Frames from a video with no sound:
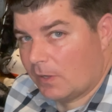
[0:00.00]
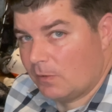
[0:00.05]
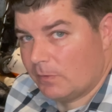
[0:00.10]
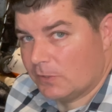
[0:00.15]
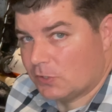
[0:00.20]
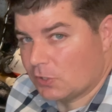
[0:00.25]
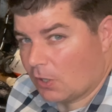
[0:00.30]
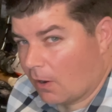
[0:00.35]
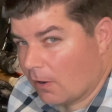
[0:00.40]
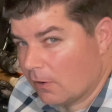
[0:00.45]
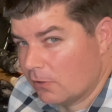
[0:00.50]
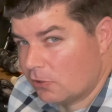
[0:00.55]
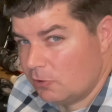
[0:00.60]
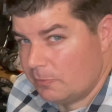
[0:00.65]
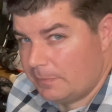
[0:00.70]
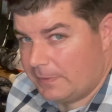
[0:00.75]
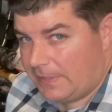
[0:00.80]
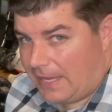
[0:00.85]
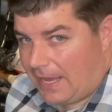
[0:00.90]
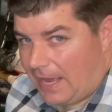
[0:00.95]
which
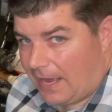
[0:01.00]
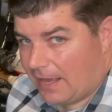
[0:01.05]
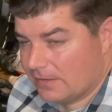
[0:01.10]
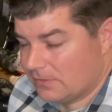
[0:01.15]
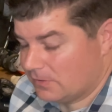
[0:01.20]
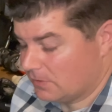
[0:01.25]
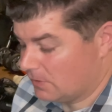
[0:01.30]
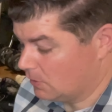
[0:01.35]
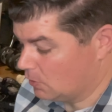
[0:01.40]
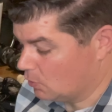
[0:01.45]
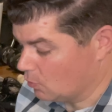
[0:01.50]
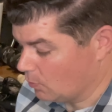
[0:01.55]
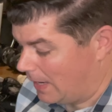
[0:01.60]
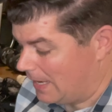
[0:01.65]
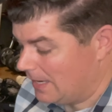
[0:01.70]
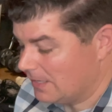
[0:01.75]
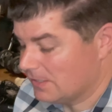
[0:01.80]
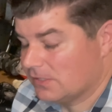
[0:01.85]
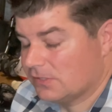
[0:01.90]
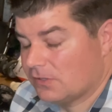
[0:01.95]
arguably has the
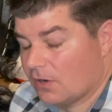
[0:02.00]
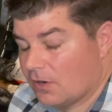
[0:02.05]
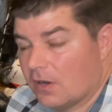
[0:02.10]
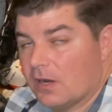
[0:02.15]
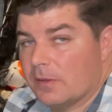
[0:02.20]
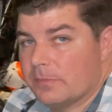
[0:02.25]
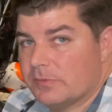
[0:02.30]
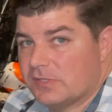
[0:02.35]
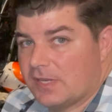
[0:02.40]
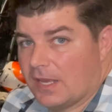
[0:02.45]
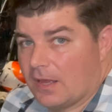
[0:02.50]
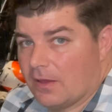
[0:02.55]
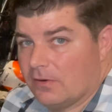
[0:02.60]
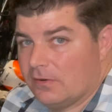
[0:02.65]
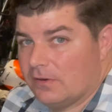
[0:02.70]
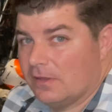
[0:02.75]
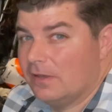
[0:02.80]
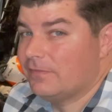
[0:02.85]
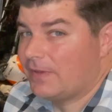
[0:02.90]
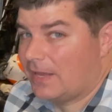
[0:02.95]
greatest startup
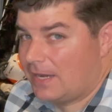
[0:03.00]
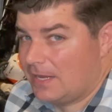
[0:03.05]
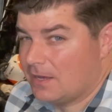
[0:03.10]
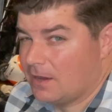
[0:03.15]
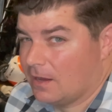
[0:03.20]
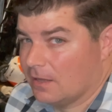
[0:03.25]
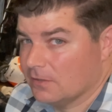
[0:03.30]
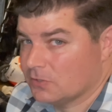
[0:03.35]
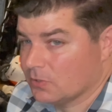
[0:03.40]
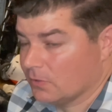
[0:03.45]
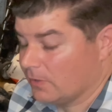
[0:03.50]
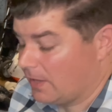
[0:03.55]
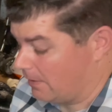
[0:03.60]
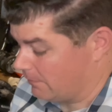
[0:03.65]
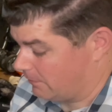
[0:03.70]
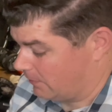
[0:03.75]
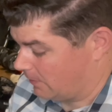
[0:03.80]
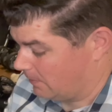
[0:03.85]
sound of any console ever.